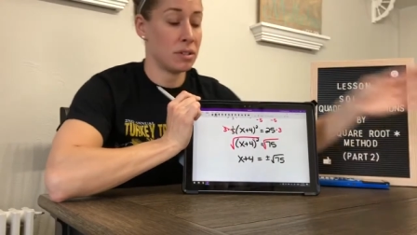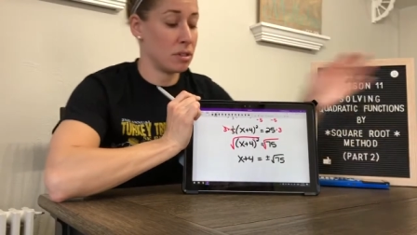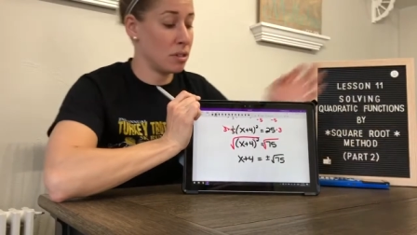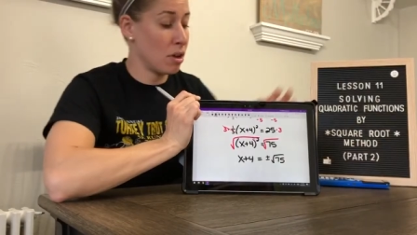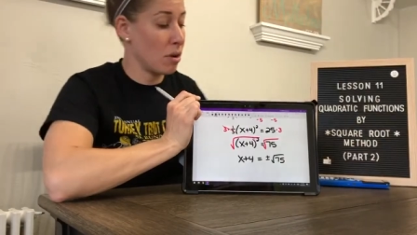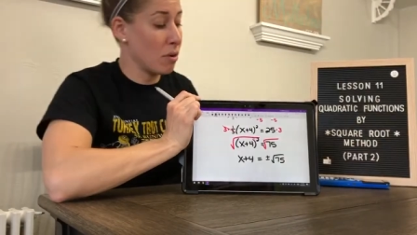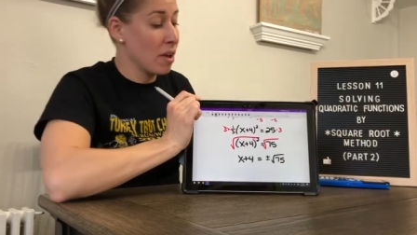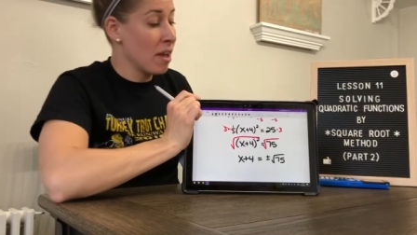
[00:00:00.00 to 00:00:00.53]

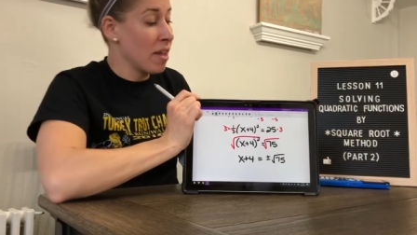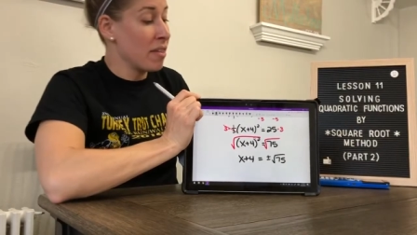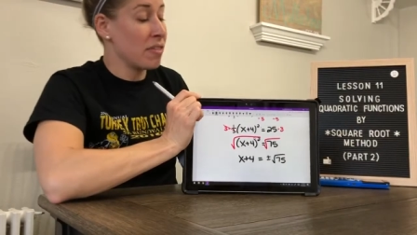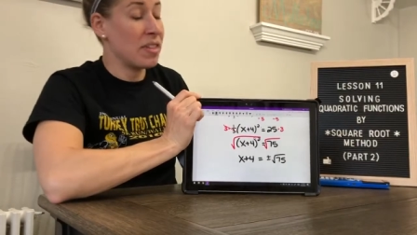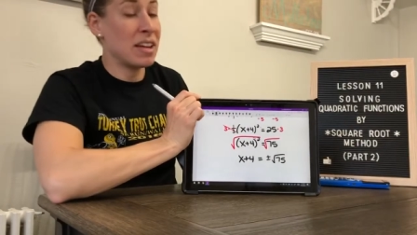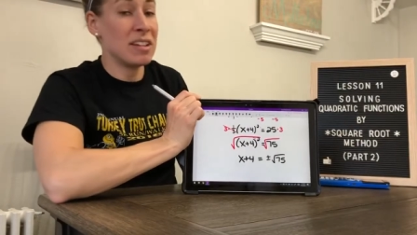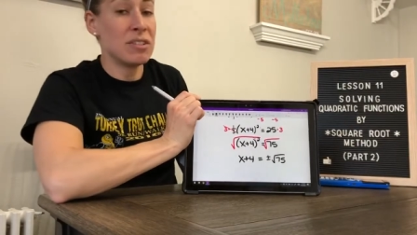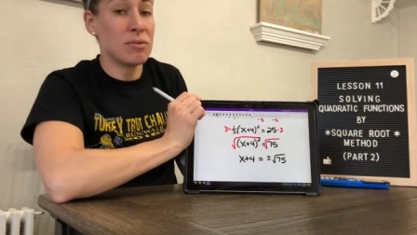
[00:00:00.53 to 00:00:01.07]
So
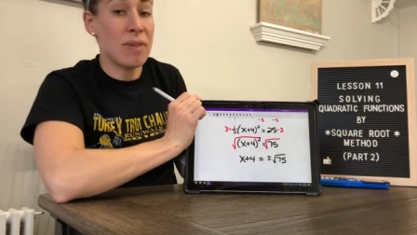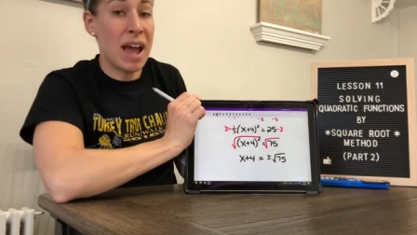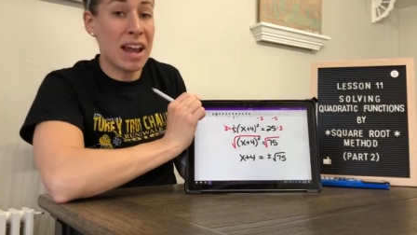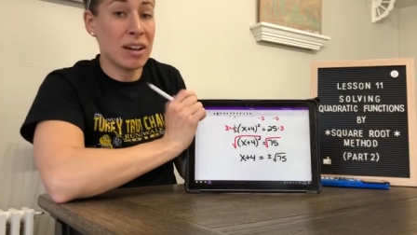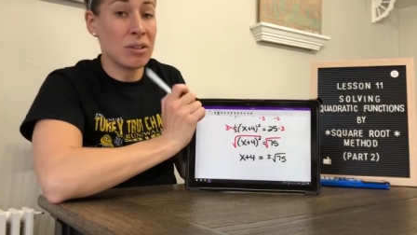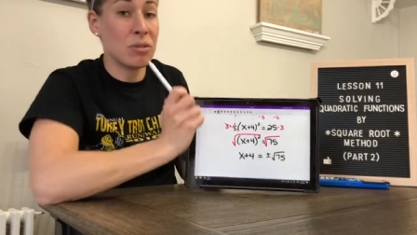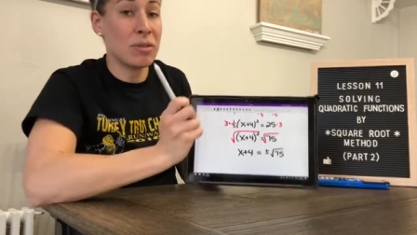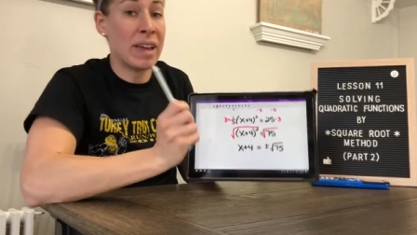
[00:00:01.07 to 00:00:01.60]
this
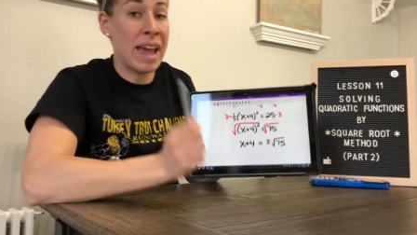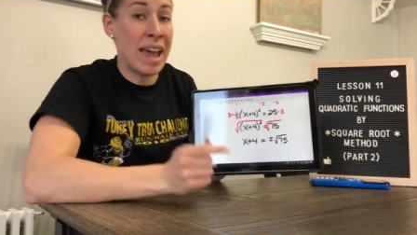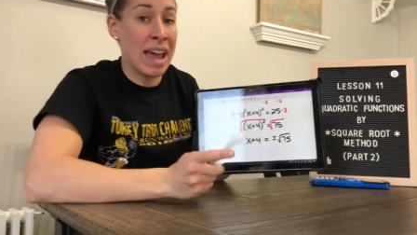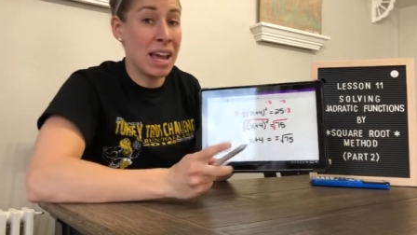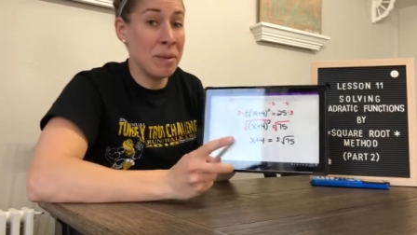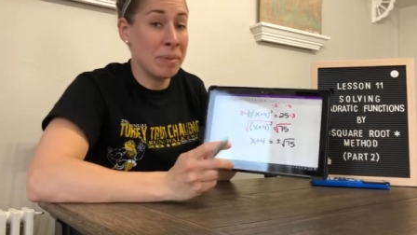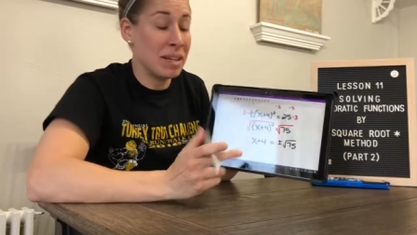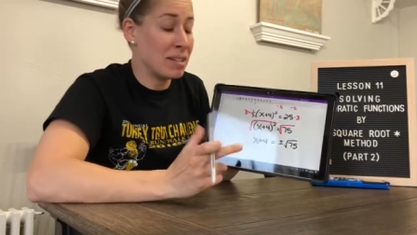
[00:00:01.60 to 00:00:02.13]
radical
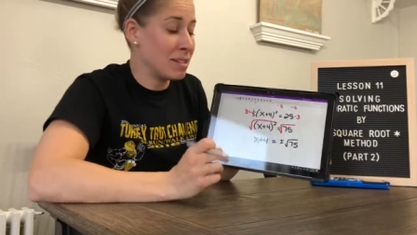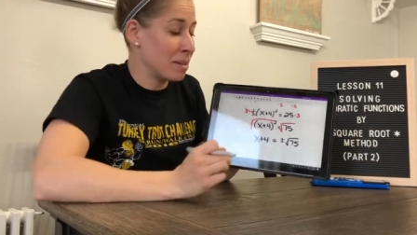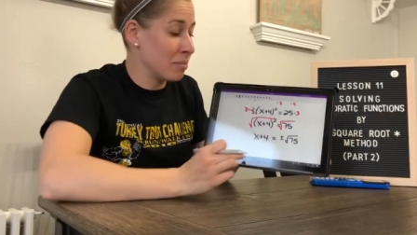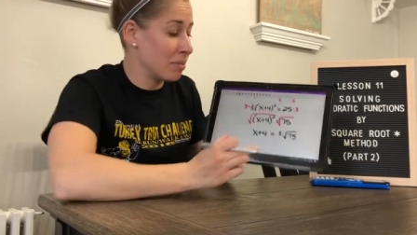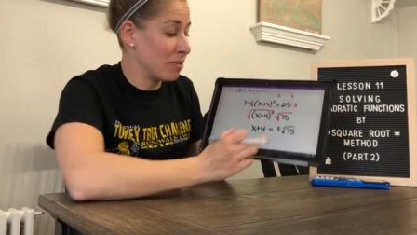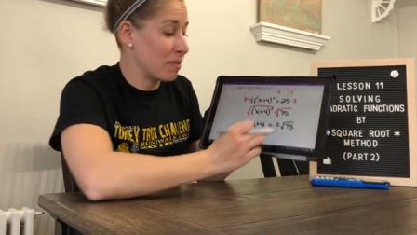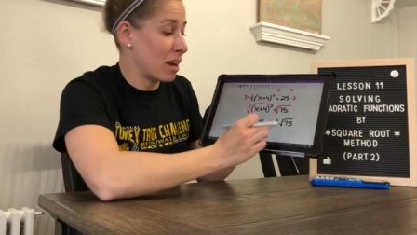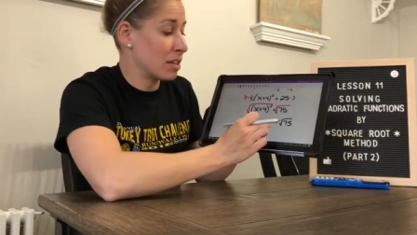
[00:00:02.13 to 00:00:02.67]
can be
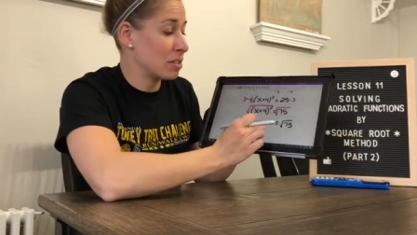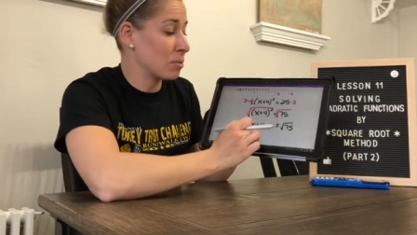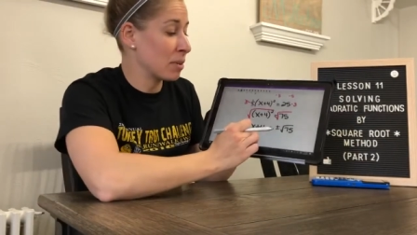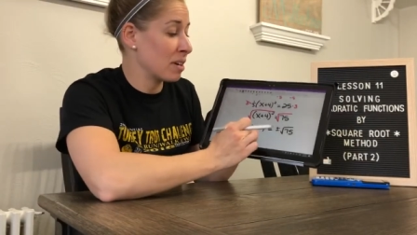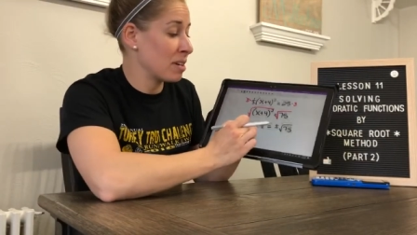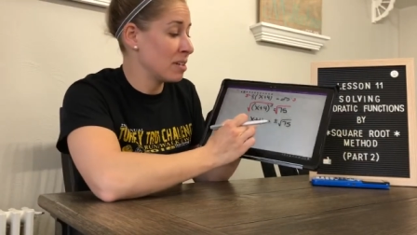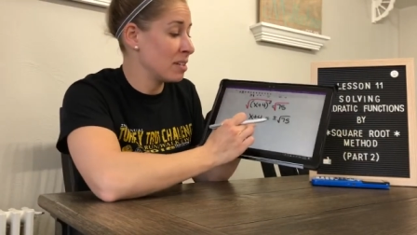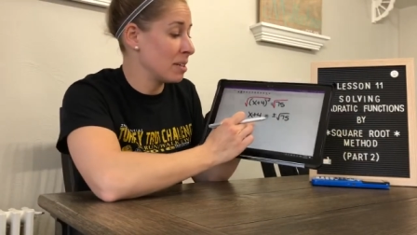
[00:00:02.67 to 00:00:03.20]
simplified. So we're
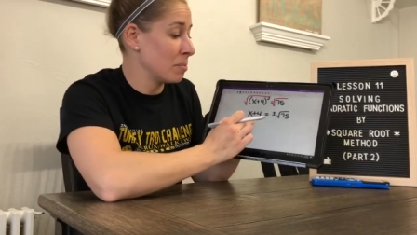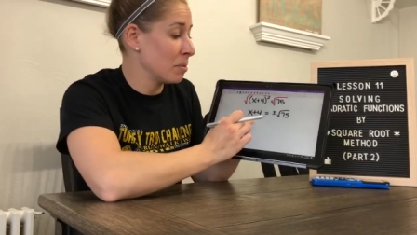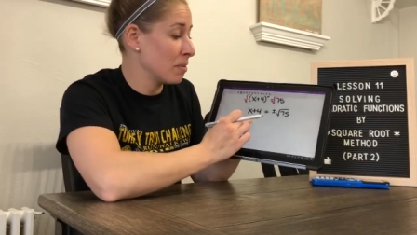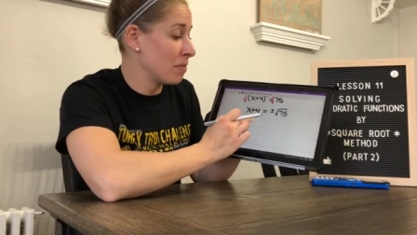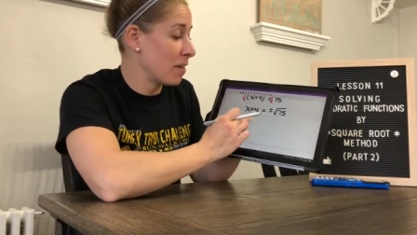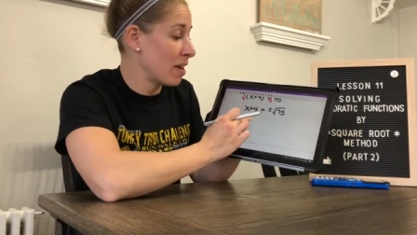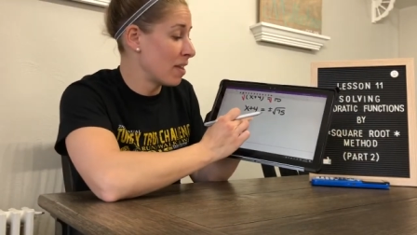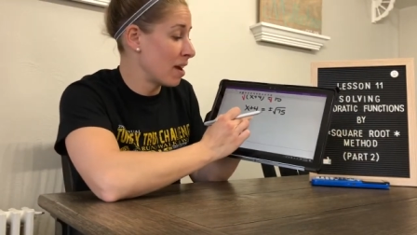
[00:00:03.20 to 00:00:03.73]
going to
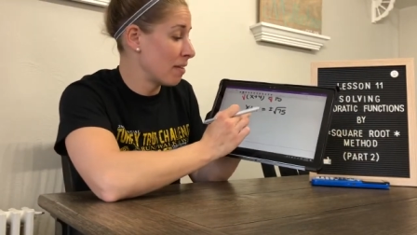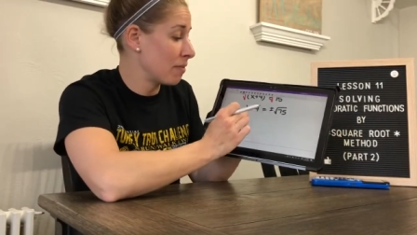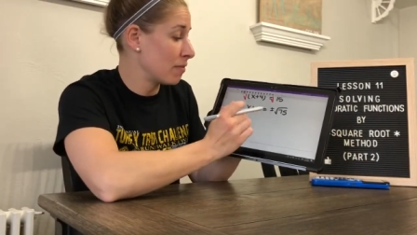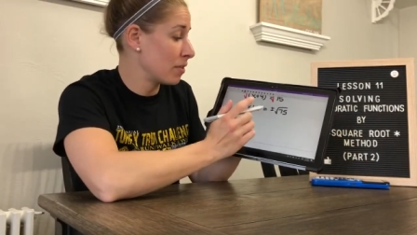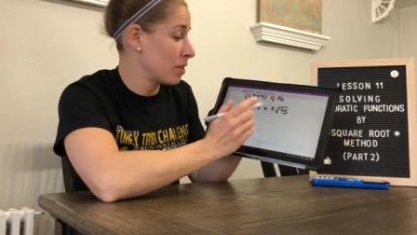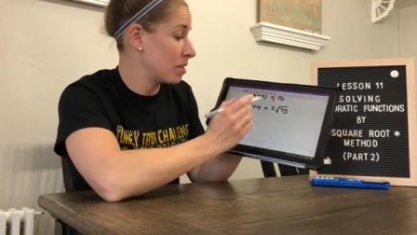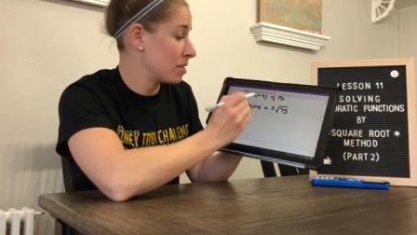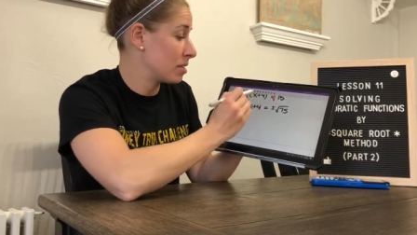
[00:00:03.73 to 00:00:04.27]
simplify that
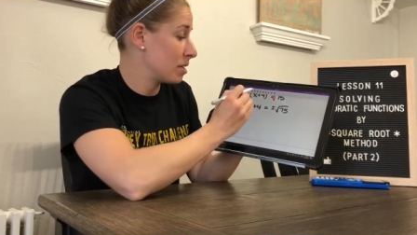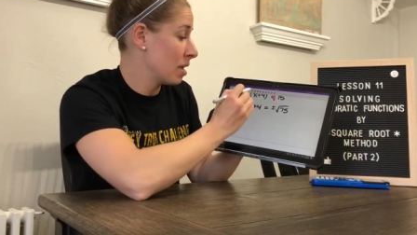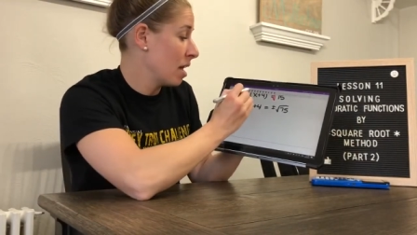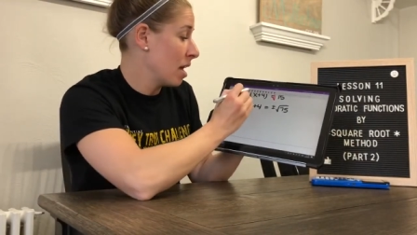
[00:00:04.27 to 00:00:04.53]
first.